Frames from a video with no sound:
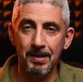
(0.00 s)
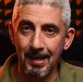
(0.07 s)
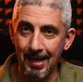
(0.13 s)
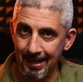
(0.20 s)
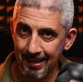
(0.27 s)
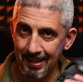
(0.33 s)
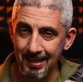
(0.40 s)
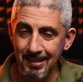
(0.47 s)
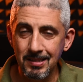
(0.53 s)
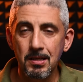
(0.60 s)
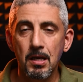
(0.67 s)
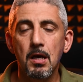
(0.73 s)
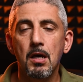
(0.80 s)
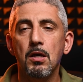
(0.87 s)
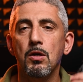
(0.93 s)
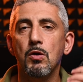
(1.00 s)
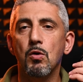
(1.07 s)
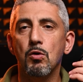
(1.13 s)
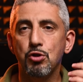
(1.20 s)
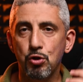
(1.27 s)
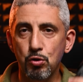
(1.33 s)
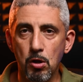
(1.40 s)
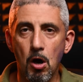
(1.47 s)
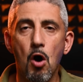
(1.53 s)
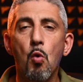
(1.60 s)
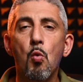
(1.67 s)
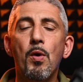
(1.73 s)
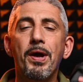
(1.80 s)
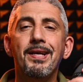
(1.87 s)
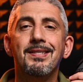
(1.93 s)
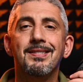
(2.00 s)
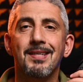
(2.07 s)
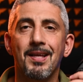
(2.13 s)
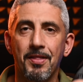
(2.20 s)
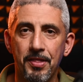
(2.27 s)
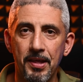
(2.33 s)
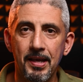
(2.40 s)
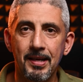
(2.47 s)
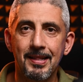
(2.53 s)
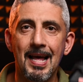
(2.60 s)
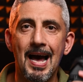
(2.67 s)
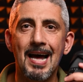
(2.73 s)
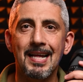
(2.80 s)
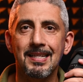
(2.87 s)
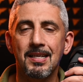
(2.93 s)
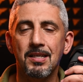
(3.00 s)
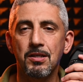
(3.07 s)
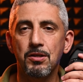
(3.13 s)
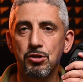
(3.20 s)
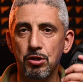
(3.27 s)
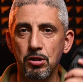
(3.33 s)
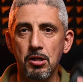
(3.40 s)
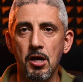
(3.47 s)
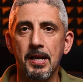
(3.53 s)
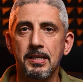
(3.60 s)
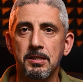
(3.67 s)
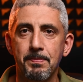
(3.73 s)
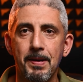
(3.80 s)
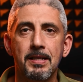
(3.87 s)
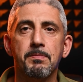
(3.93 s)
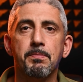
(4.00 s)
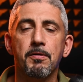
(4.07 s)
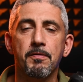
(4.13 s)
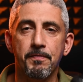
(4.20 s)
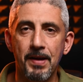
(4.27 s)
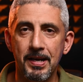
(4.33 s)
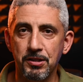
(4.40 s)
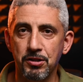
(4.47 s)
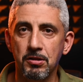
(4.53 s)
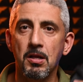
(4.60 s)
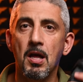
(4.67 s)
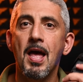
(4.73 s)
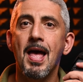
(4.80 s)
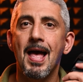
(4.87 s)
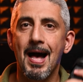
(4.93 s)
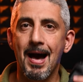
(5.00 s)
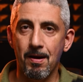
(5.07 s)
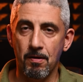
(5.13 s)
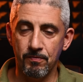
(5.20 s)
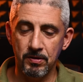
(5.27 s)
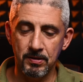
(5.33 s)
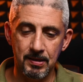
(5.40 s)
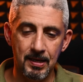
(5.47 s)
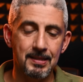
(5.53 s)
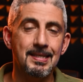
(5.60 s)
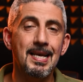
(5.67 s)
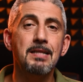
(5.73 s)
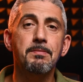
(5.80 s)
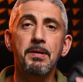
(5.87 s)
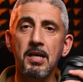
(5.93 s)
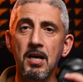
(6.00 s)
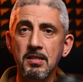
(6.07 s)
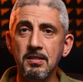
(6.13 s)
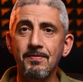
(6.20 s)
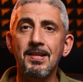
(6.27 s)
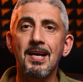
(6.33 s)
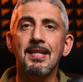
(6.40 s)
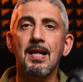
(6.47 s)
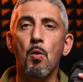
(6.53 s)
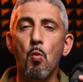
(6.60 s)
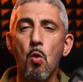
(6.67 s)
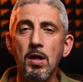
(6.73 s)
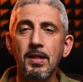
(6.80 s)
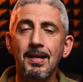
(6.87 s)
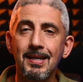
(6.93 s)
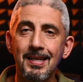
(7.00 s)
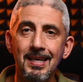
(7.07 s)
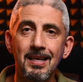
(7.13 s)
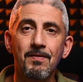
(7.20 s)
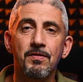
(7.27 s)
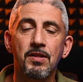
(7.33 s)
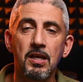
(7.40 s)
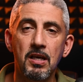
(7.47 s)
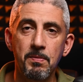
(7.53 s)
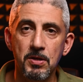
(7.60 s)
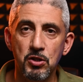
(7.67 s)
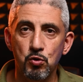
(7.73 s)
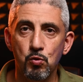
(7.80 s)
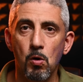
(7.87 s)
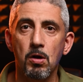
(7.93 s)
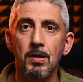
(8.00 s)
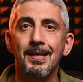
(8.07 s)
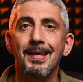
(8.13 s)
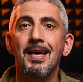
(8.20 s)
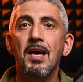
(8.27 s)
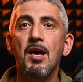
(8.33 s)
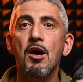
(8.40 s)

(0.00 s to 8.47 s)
like this, you should always think that you should not expect perfection out of this lens. And because of that, I want to leave the image quality